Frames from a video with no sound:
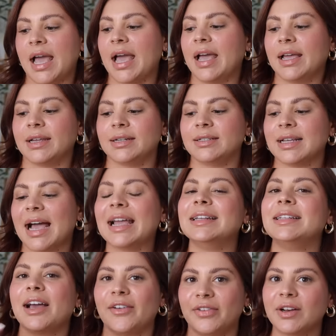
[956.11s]
And I
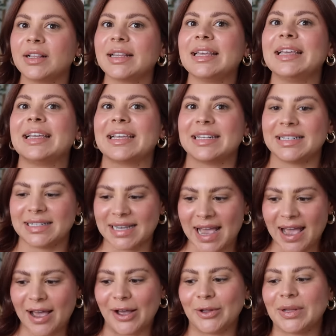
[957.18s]
definitely can
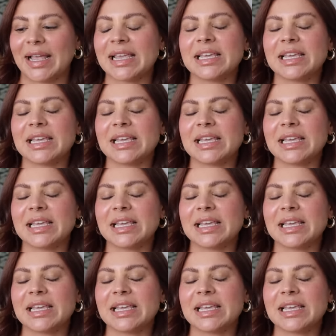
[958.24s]
tell, like,